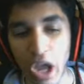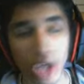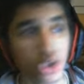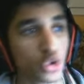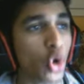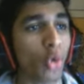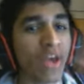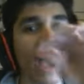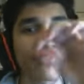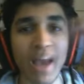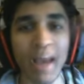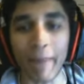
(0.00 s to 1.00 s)
You don't
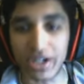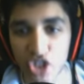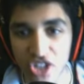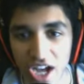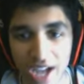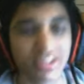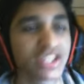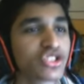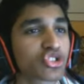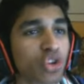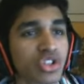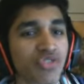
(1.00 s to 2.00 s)
have that much time. See, it
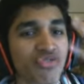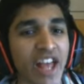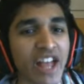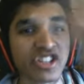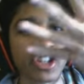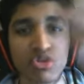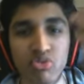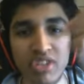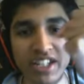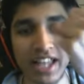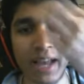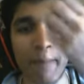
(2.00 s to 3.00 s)
starts flashing
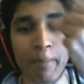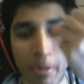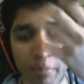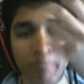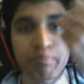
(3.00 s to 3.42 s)
green like, bop,